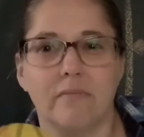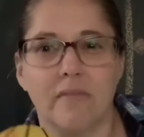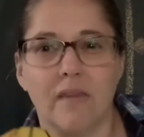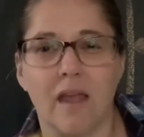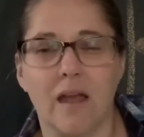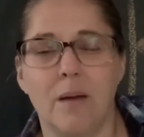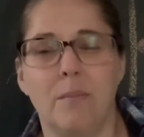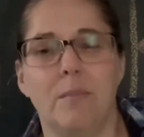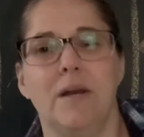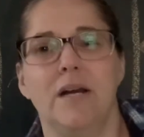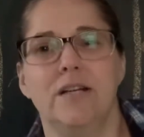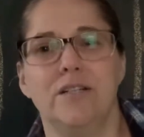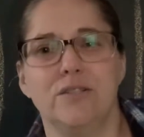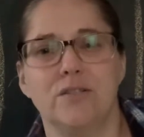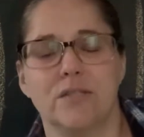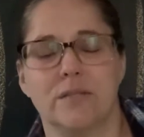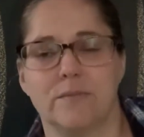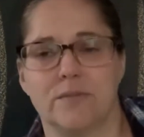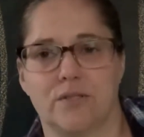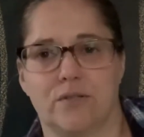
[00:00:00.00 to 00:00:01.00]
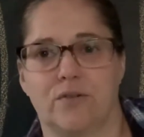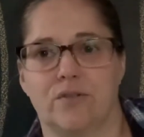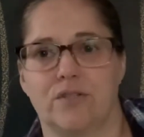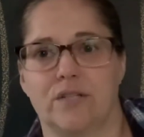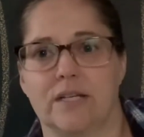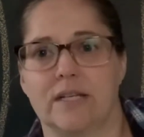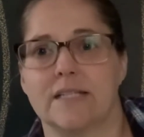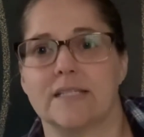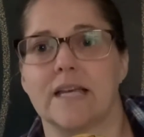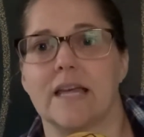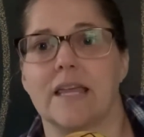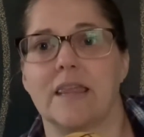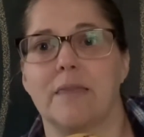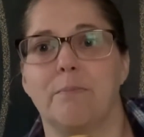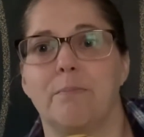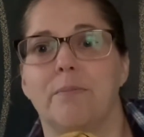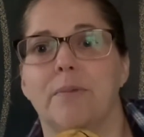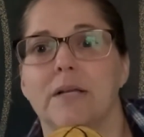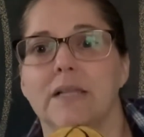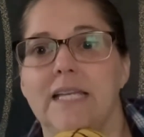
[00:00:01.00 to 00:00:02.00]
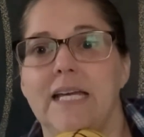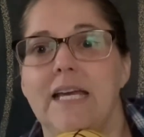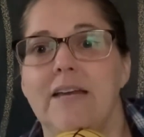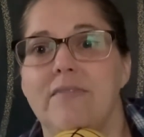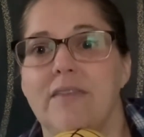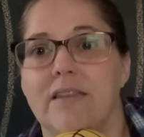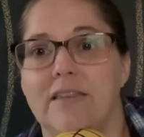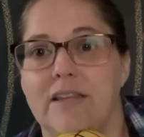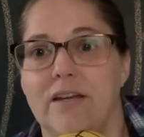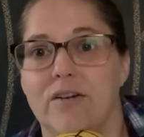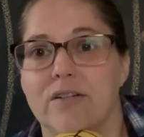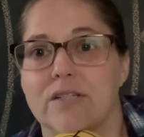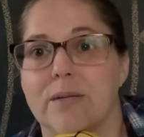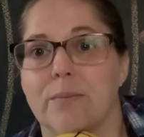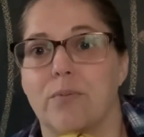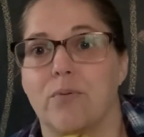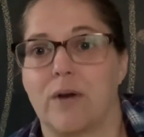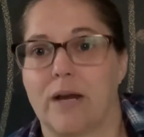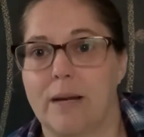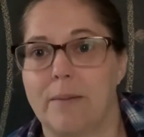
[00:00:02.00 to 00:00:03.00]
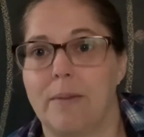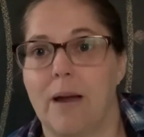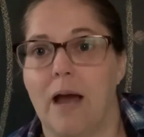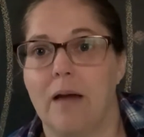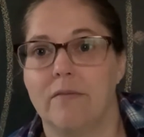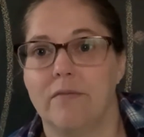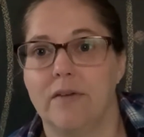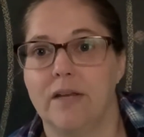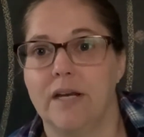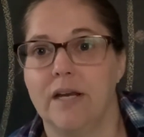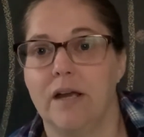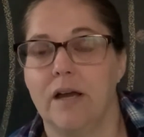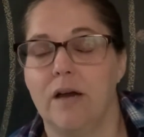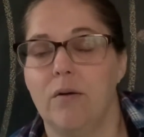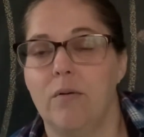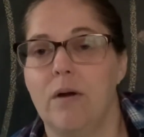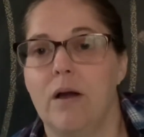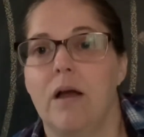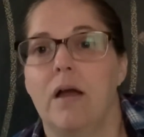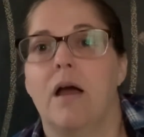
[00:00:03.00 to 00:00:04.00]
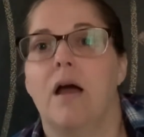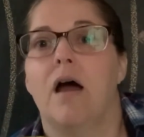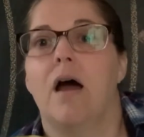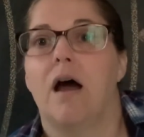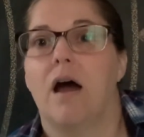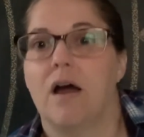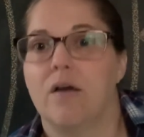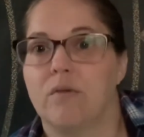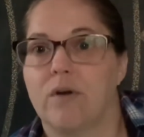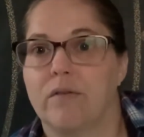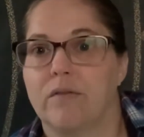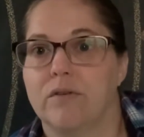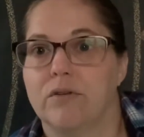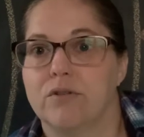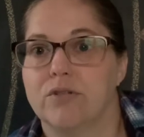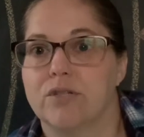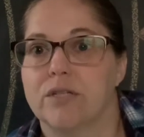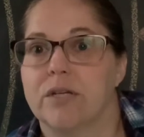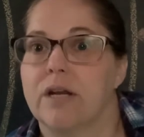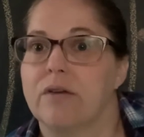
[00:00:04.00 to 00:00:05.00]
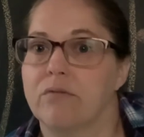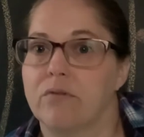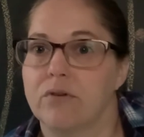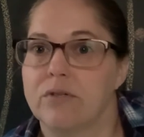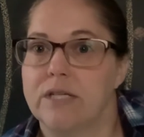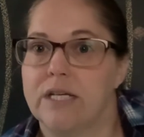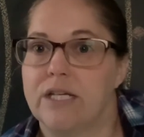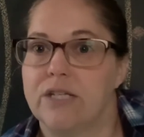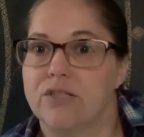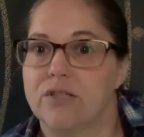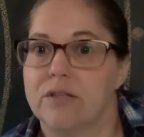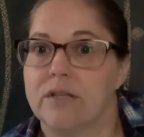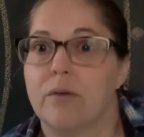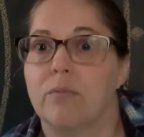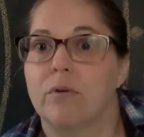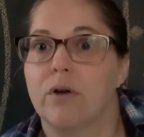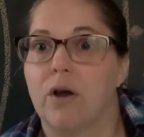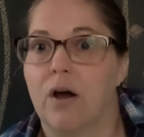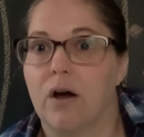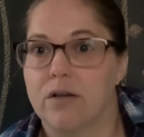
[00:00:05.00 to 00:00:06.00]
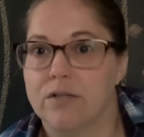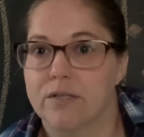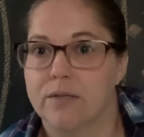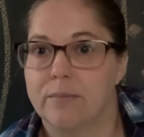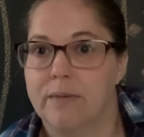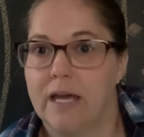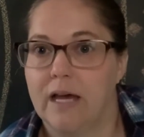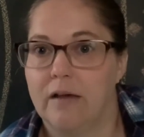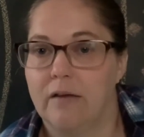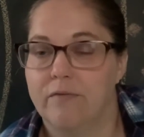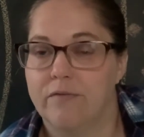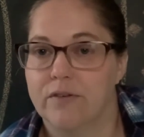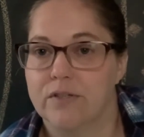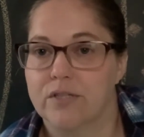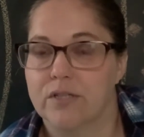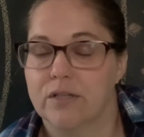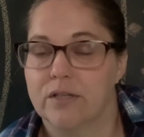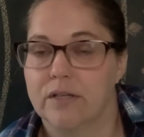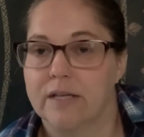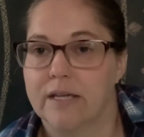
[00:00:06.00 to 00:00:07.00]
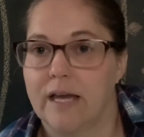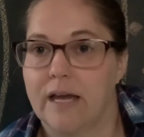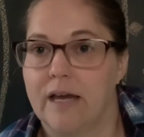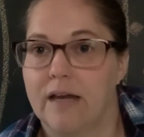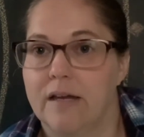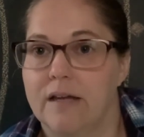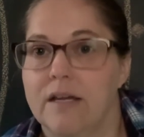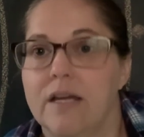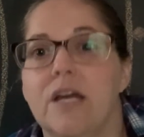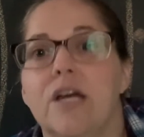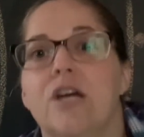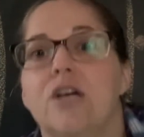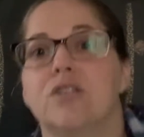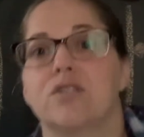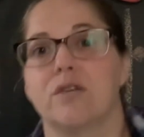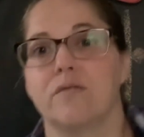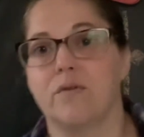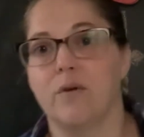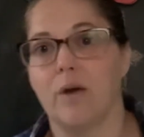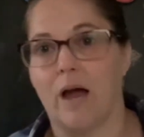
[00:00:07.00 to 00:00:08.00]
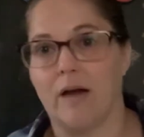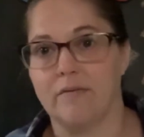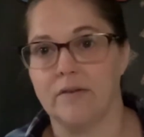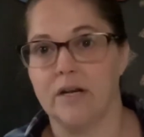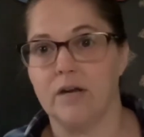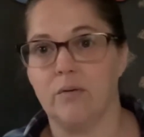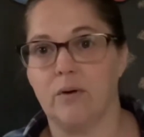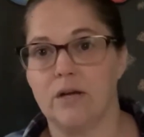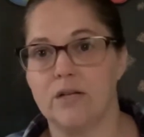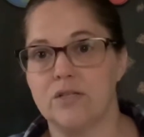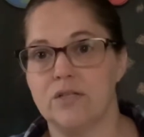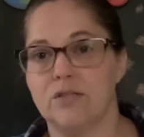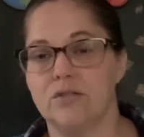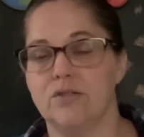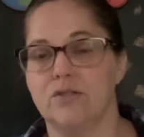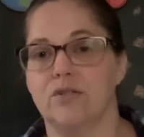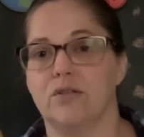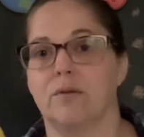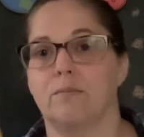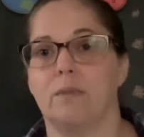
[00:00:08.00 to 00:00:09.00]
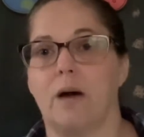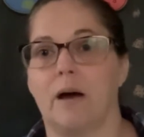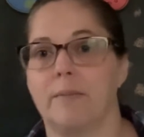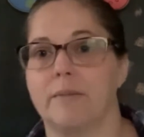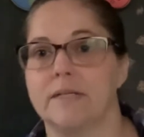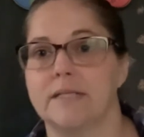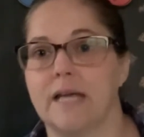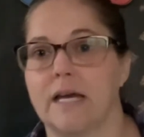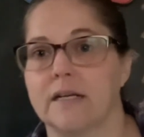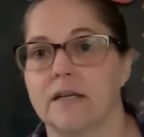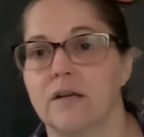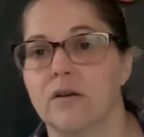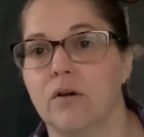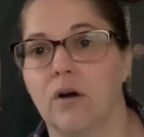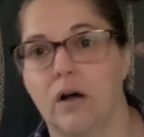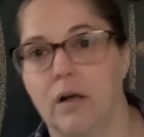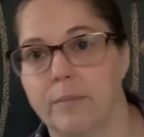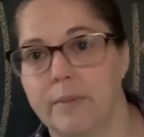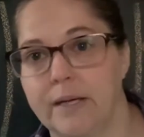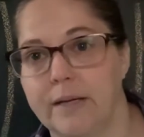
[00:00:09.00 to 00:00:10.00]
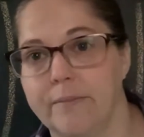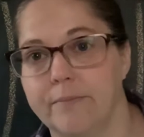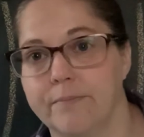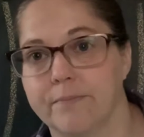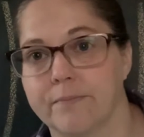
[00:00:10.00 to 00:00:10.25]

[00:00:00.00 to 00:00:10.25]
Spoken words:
I'm going to do some searching because I believe that there's a BrainPop video on revolution and rotation that would also be helpful to look at. So if you have any questions, Mom and Dad can call me.